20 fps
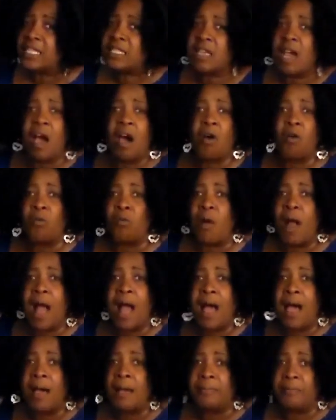is called
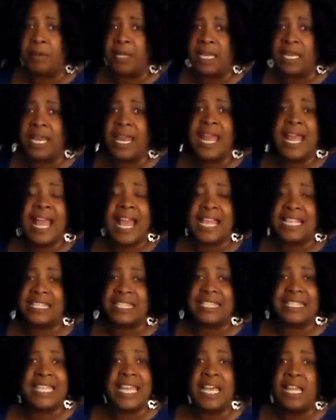robbery and
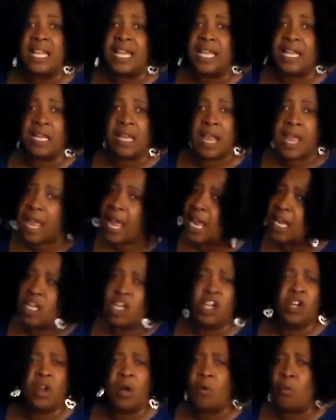stealing,
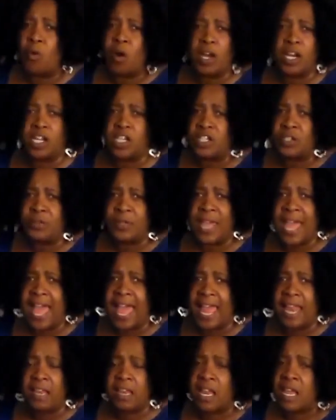and you don't want to do
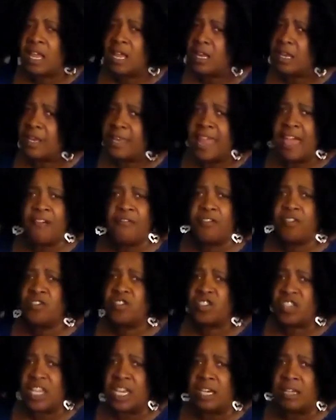that.
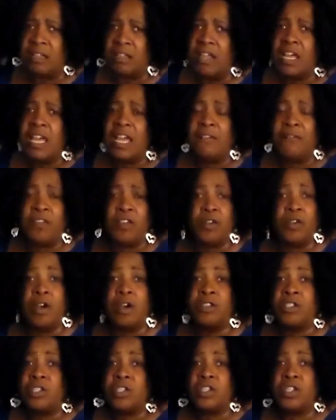Never steal. You
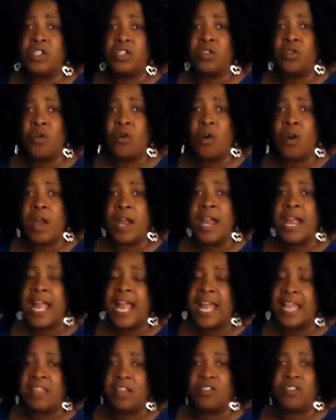go to the store
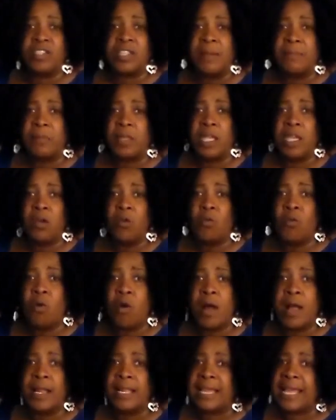and there's something you
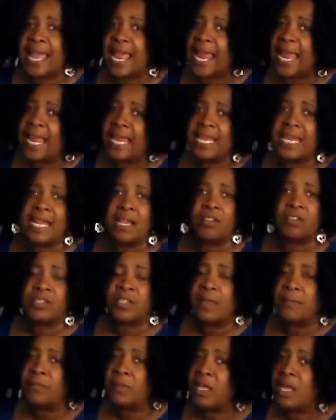want, candy or
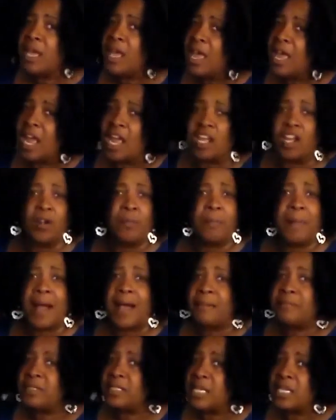something, and your
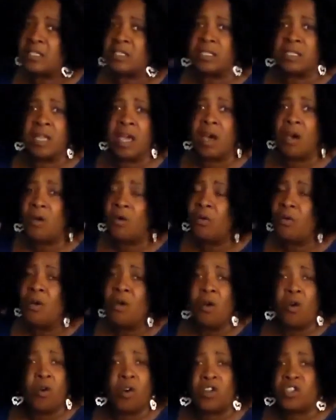mom says
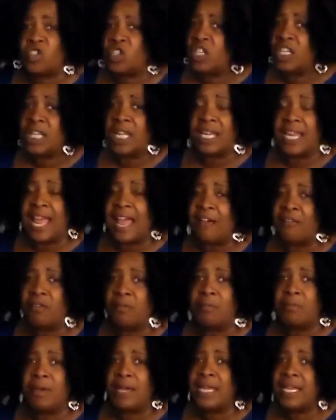no, or she didn't
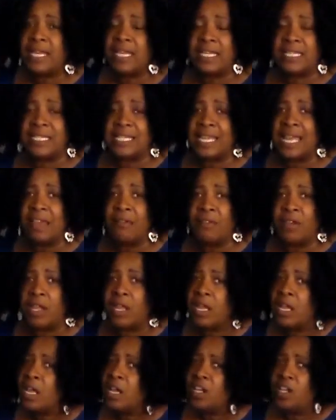have the money to give
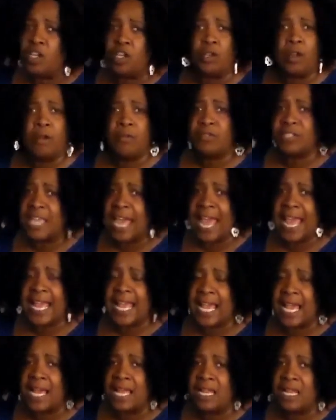it. You don't
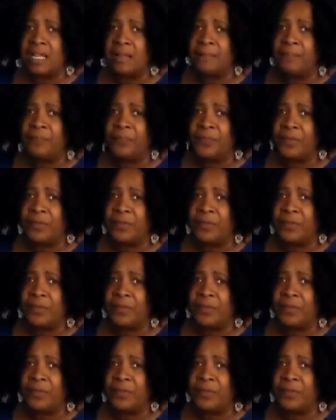take it.